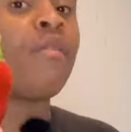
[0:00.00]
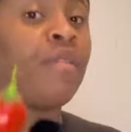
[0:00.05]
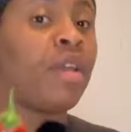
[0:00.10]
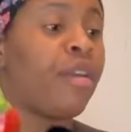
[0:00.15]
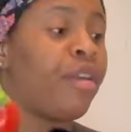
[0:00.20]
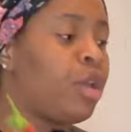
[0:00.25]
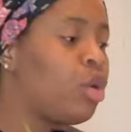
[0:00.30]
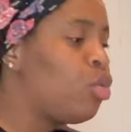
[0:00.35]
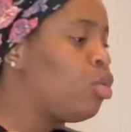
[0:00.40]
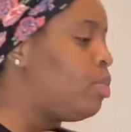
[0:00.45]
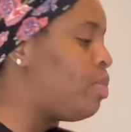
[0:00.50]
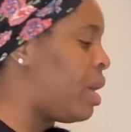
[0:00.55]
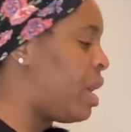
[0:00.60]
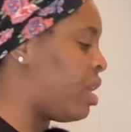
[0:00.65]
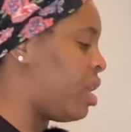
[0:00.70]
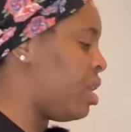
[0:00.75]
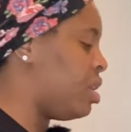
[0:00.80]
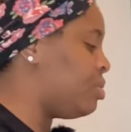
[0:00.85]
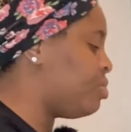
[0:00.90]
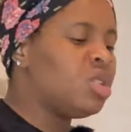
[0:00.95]
Very good
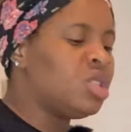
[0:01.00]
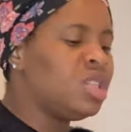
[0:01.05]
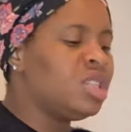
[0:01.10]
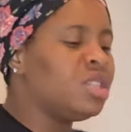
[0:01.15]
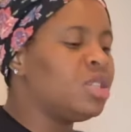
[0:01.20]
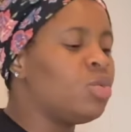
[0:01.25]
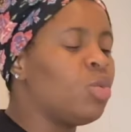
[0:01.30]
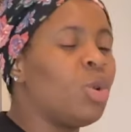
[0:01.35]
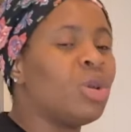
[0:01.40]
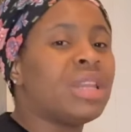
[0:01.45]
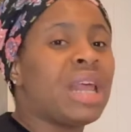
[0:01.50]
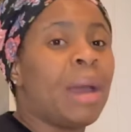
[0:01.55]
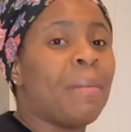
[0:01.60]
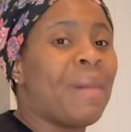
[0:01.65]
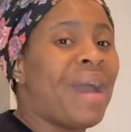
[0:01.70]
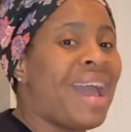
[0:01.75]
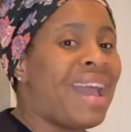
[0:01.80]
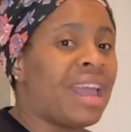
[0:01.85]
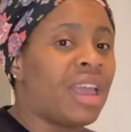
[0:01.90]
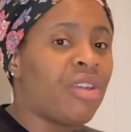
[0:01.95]
bargain. So this is the one that
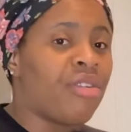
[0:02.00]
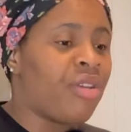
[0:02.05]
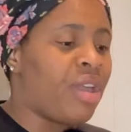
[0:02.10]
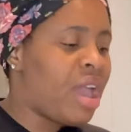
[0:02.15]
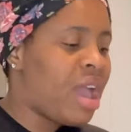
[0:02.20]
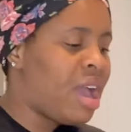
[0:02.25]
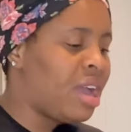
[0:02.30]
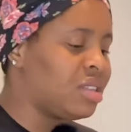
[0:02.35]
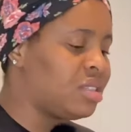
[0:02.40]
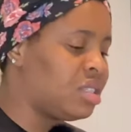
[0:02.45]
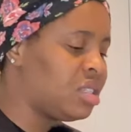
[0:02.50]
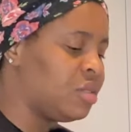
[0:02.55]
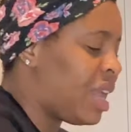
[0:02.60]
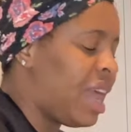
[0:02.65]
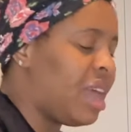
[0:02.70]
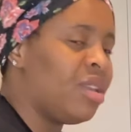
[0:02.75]
I'm angry at.